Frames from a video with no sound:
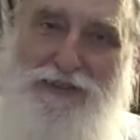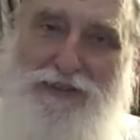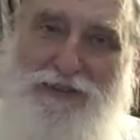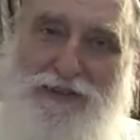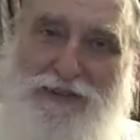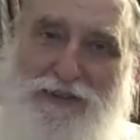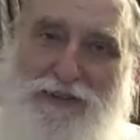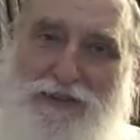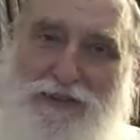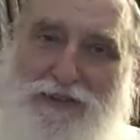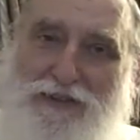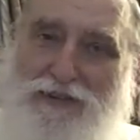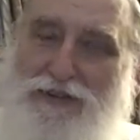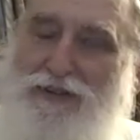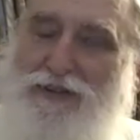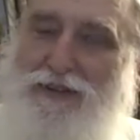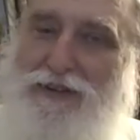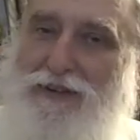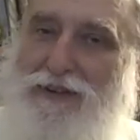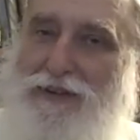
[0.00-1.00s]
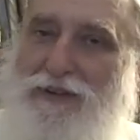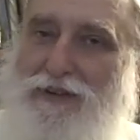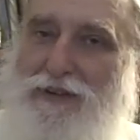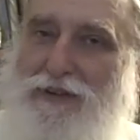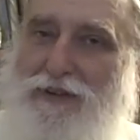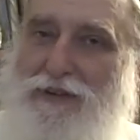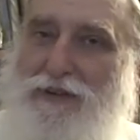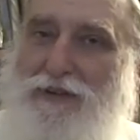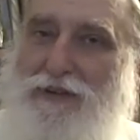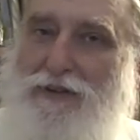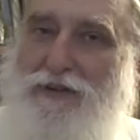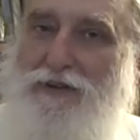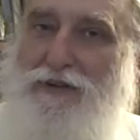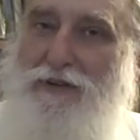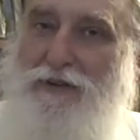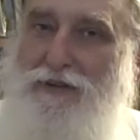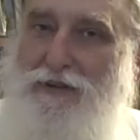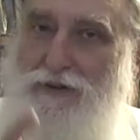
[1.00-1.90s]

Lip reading: (silence)